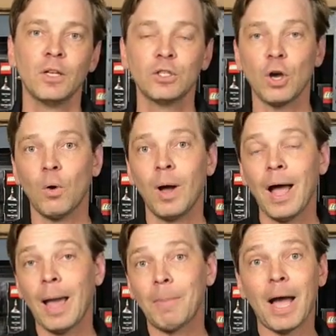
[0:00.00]
So
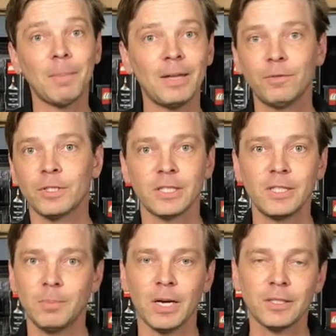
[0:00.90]
I buy mine for
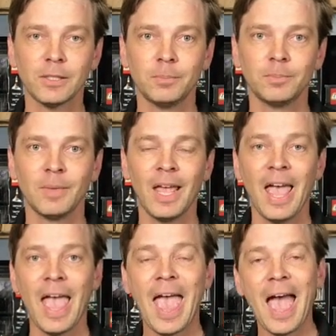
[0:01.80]
60 bucks.
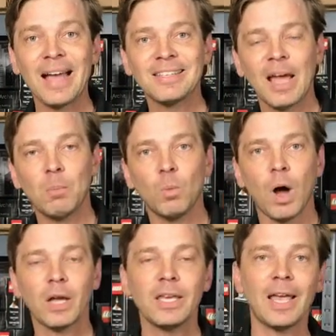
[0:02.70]
As I'm
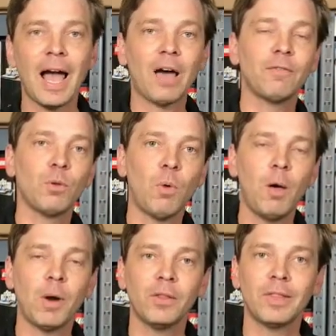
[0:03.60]
walking out of the
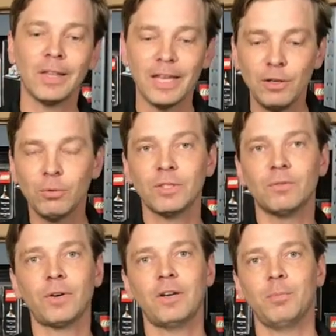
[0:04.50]
Walmart, the lady who was
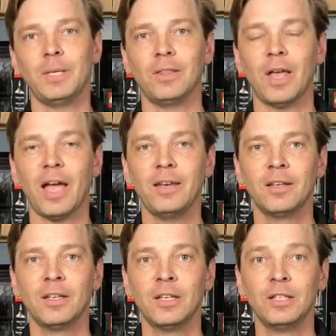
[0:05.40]
in front of me in line
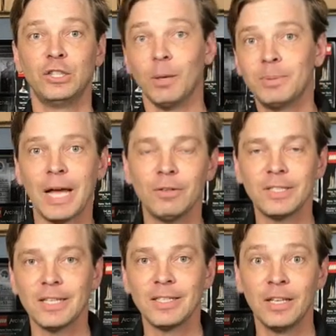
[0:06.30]
jumps out and
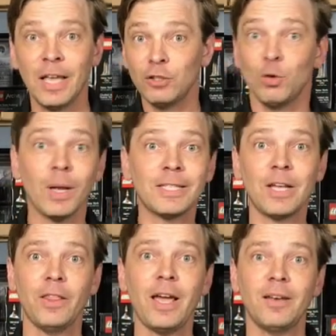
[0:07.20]
says, do you want to
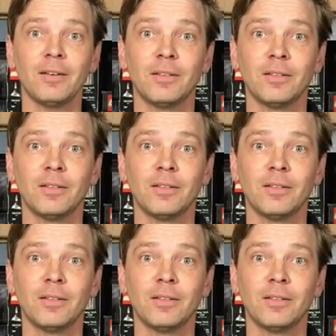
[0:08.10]
sell that?